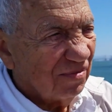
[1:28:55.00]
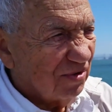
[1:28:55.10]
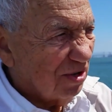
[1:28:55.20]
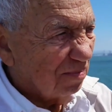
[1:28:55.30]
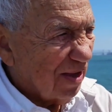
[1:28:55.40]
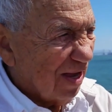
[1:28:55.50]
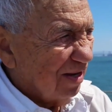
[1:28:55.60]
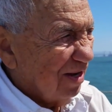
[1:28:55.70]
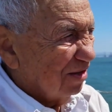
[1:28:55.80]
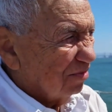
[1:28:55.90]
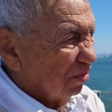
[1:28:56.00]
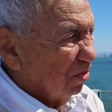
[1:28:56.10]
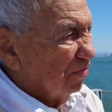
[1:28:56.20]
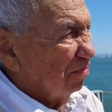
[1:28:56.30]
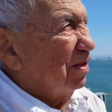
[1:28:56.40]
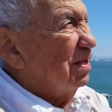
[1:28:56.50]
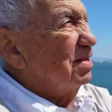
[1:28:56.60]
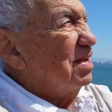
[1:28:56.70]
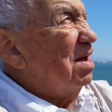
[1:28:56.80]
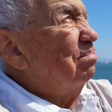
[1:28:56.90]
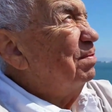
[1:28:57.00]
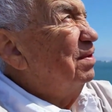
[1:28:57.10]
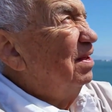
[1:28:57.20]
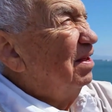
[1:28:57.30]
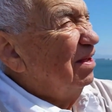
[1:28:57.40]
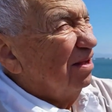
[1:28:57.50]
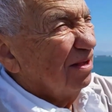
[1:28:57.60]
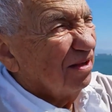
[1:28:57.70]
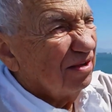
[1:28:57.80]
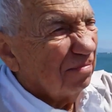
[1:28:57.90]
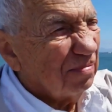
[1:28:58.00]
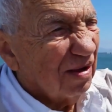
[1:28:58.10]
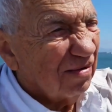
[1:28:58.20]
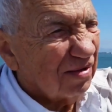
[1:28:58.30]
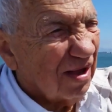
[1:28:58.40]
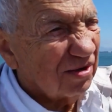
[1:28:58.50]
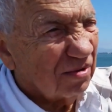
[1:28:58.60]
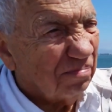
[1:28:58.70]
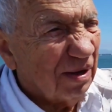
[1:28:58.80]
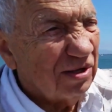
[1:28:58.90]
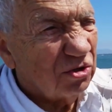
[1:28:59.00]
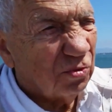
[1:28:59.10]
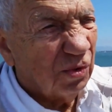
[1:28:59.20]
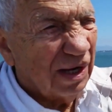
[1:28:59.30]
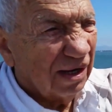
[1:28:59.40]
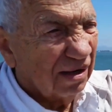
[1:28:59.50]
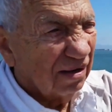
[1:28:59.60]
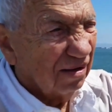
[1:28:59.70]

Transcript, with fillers: the ship down here is moving, but the top is up there. It takes a big swing,